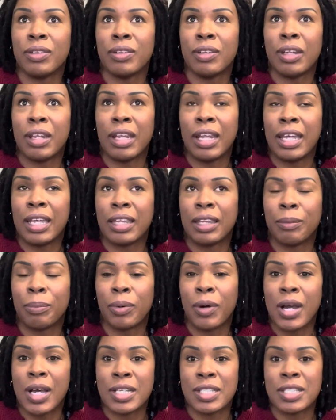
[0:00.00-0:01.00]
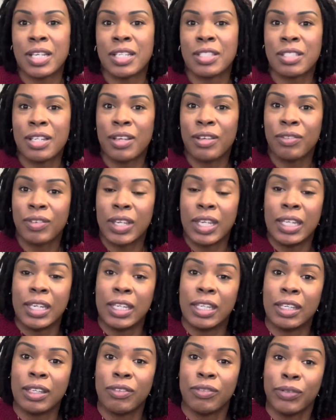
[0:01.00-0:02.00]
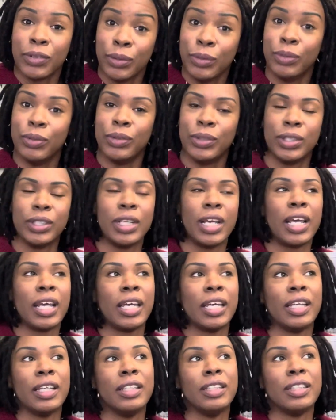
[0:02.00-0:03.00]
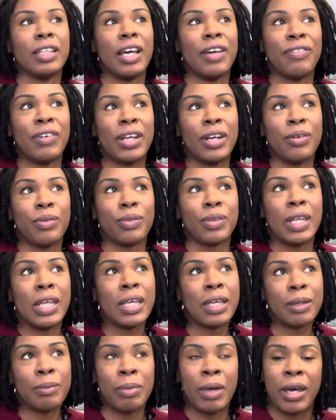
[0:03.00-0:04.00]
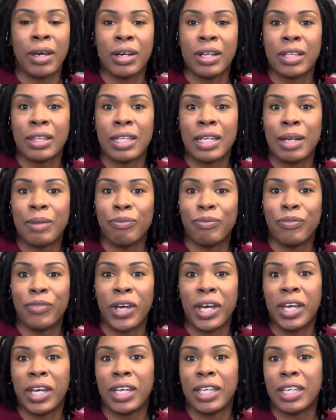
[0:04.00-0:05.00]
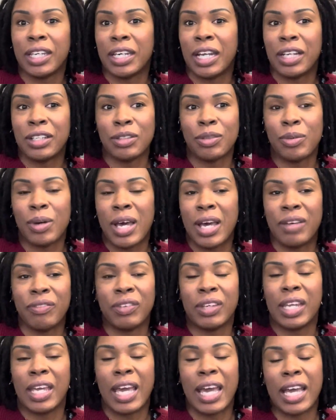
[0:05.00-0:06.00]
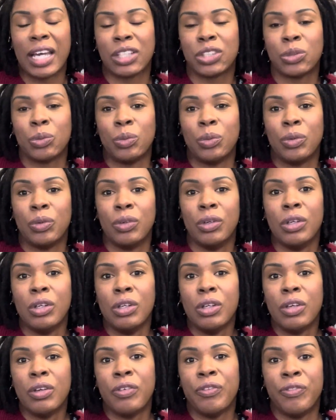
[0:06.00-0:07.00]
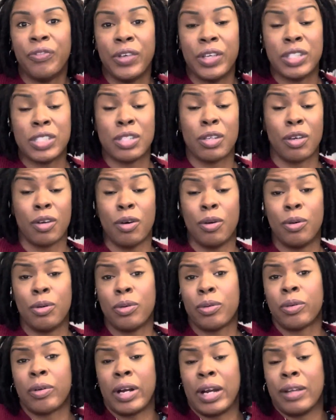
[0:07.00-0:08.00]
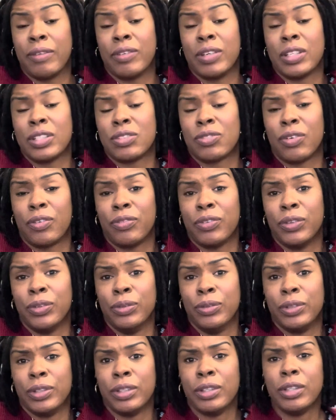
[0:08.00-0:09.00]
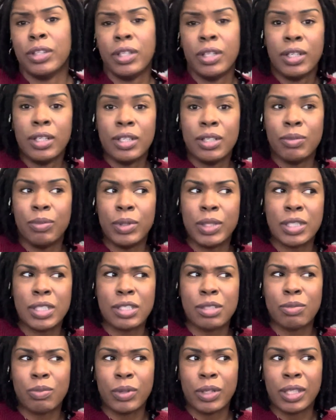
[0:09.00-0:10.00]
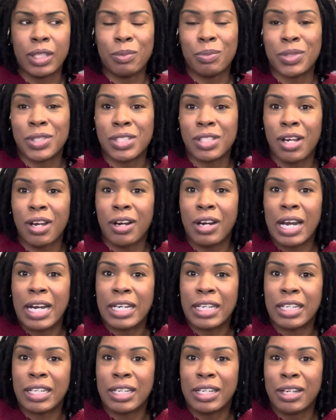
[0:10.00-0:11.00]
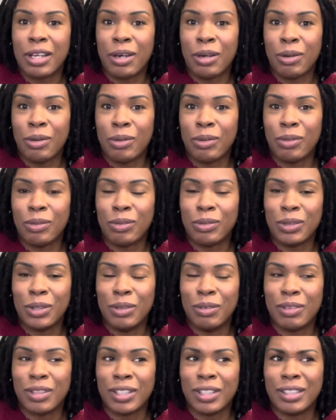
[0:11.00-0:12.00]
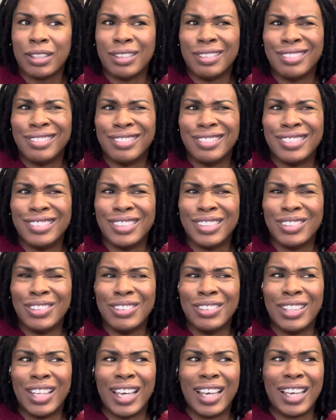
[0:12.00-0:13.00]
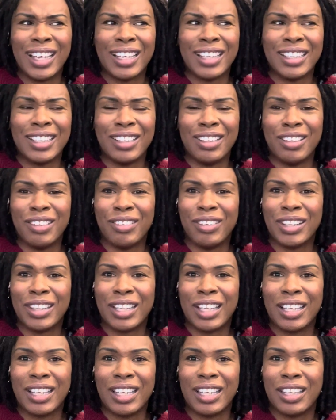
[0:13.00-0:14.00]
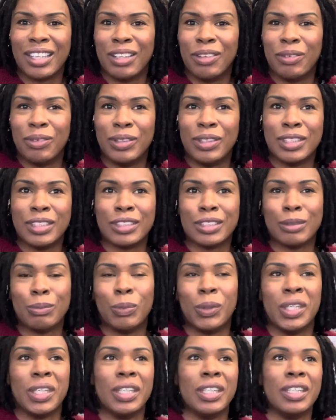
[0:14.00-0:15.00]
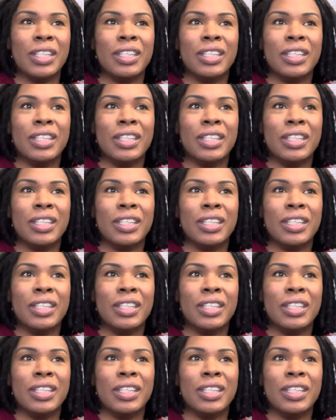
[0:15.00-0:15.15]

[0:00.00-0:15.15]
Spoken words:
like the process of eating food. And if I don't think about it, then I'm fine and I don't have any actual physical cravings for food, which is really bizarre. I didn't know you could do that. I thought like you would just be